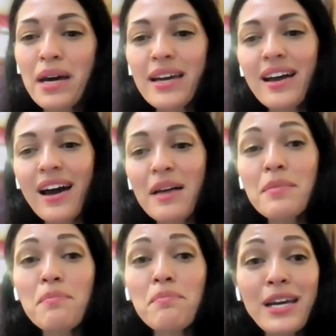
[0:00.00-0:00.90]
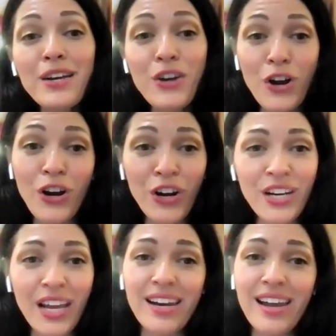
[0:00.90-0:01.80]
But I'm a big
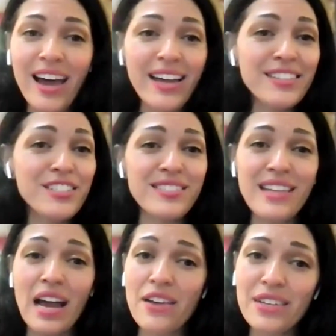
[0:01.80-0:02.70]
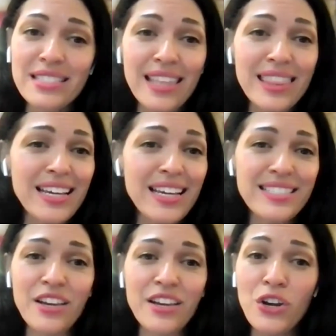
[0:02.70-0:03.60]
nerd and I just dive into
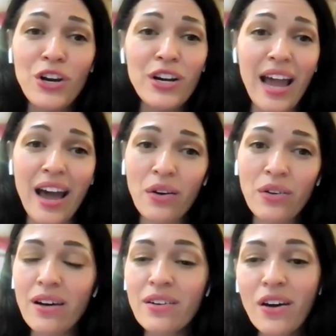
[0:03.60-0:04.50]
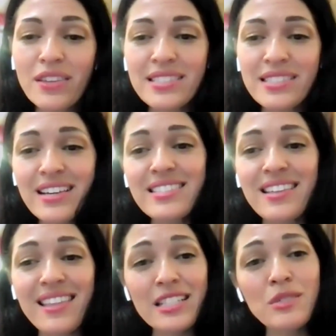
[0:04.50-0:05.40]
things and nerd out on all these things.
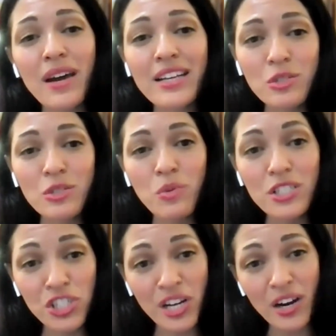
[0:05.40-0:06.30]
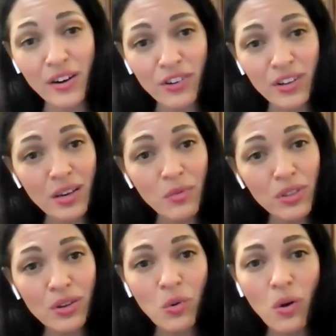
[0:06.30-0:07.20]
And that's why I just want to share everything
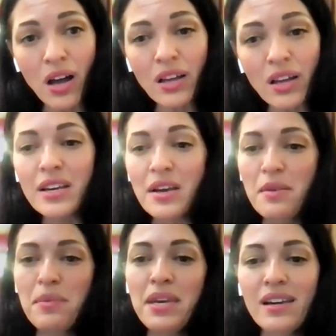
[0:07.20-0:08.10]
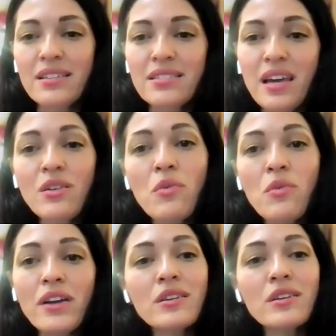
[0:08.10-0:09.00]
with you all because I
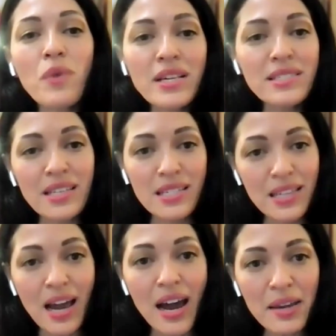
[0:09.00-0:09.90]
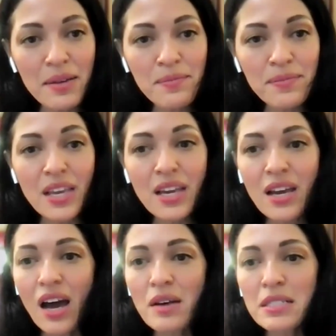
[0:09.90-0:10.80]
don't want you to waste any time,
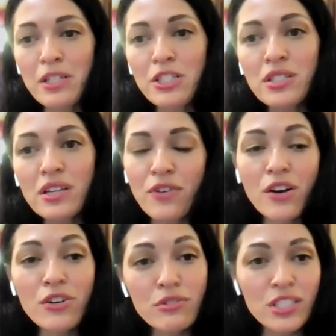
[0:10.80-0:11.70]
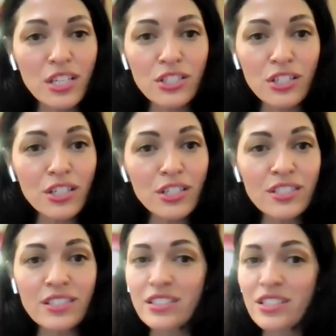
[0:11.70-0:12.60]
especially for our new
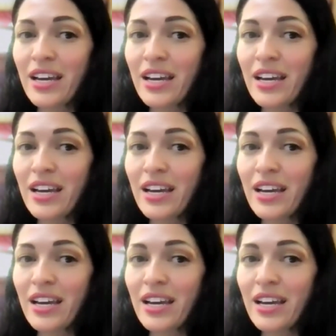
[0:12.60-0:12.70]
sisters.